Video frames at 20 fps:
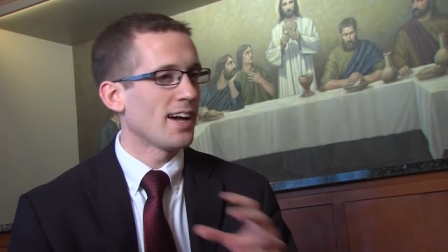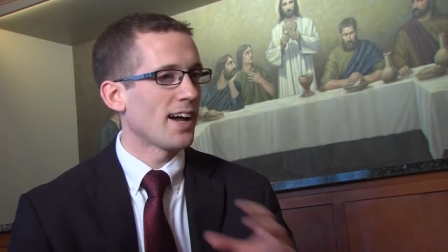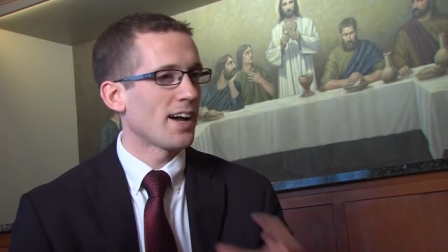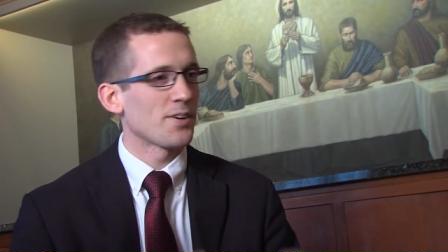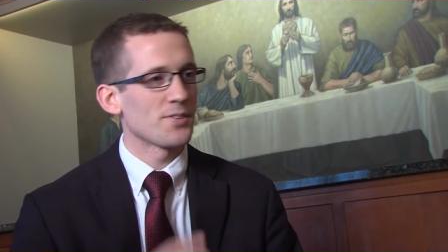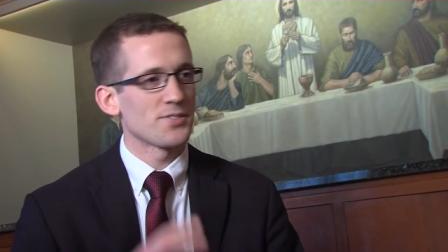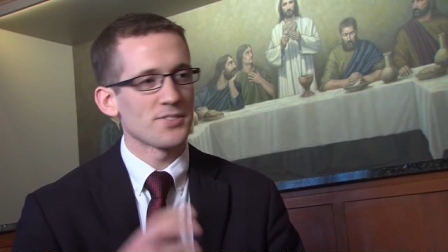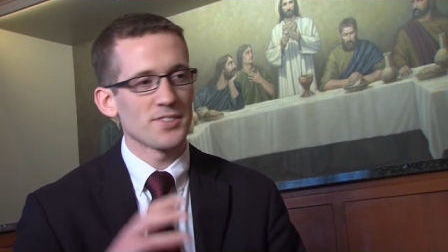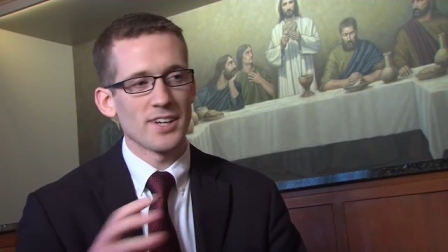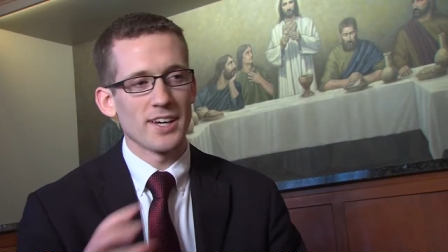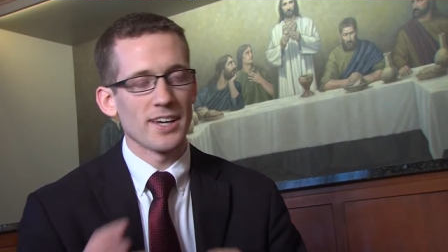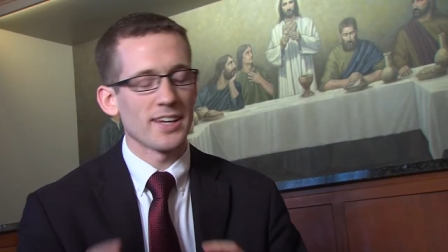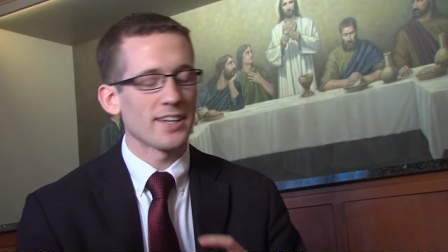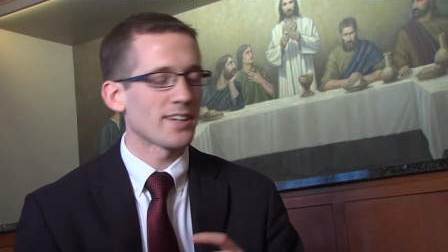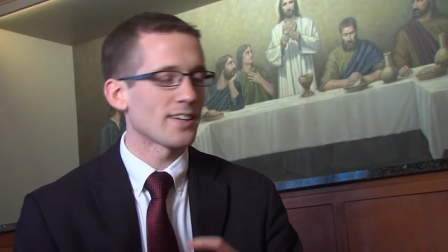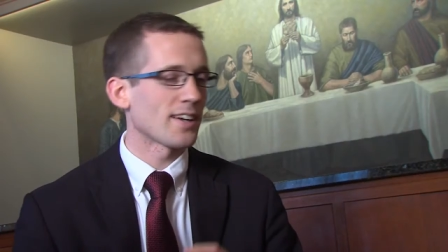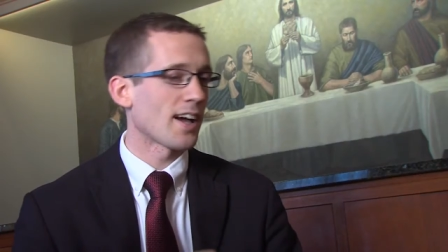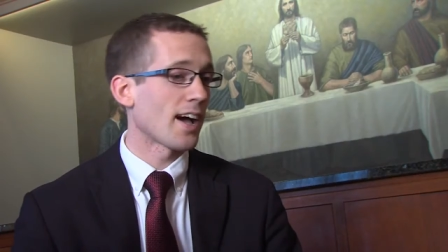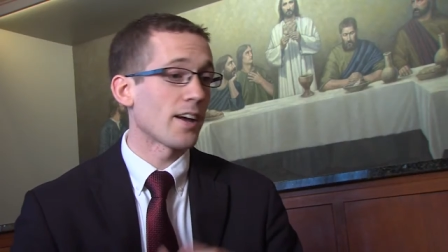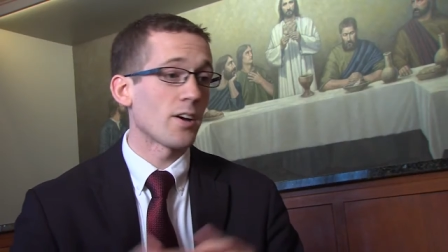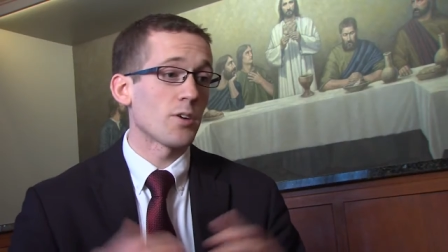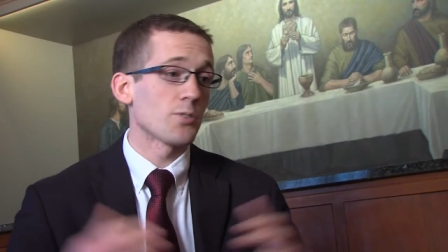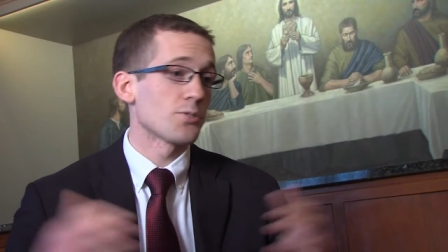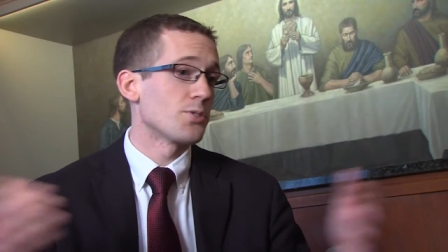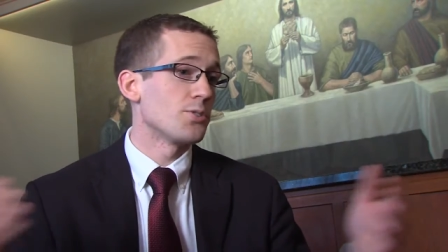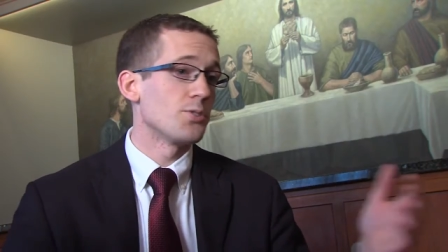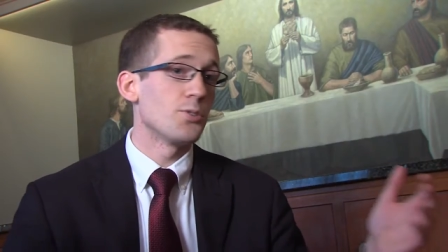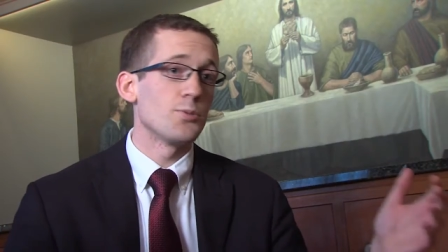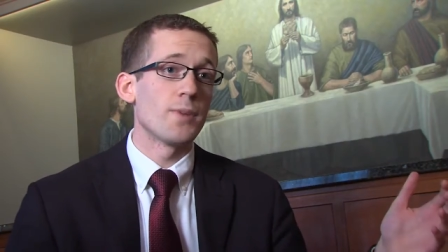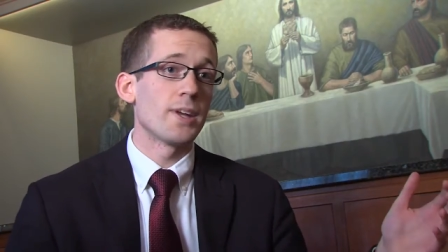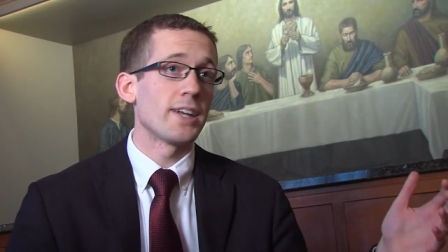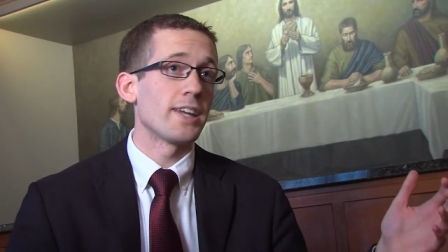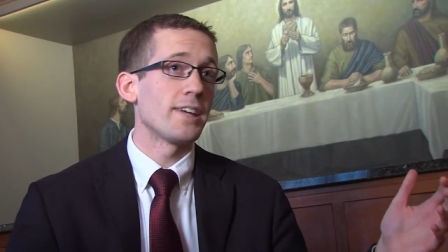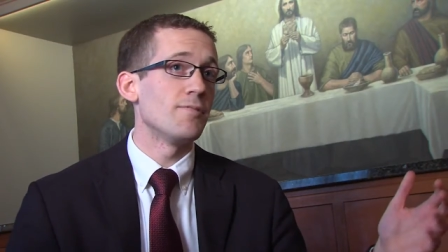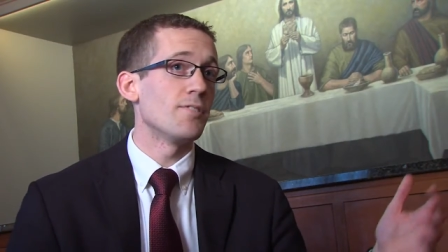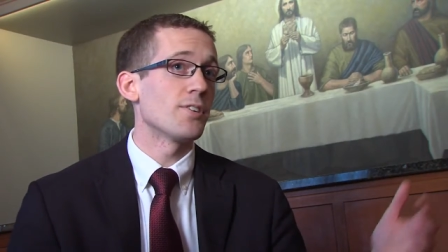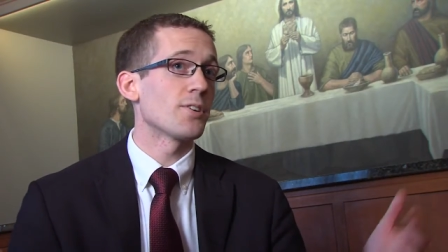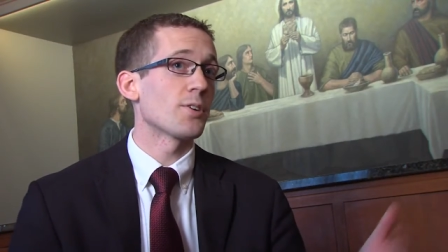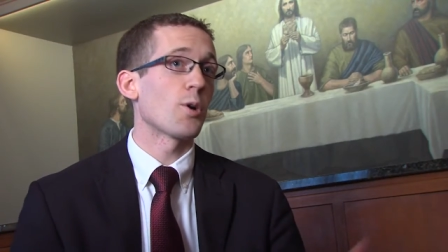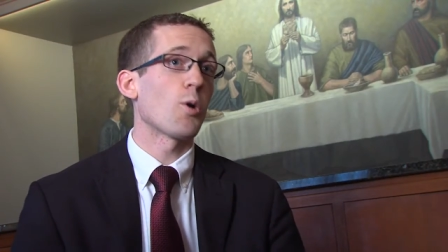I was like, I also knew many
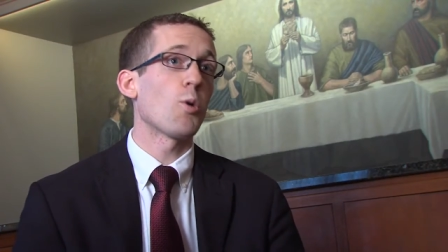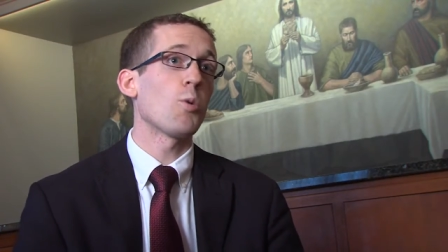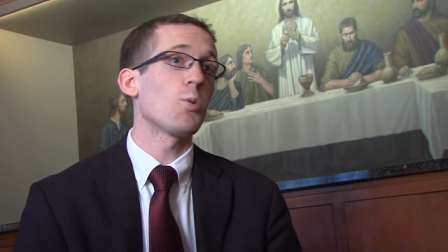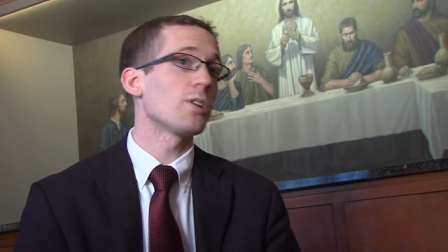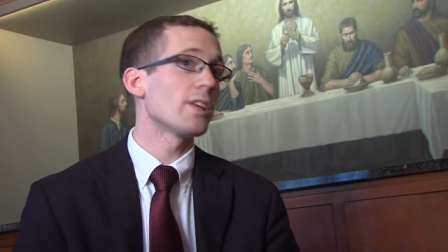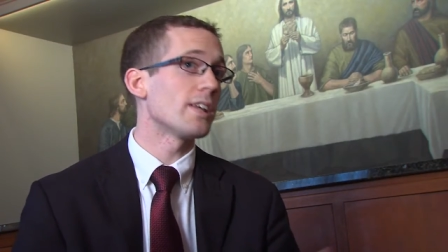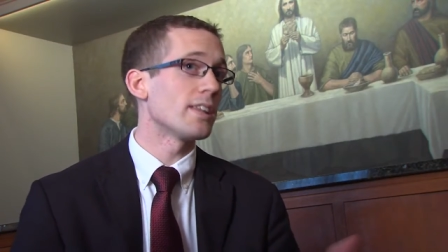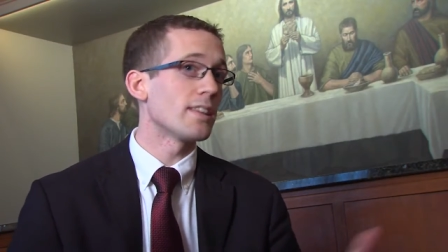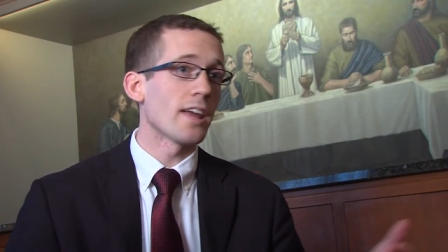very holy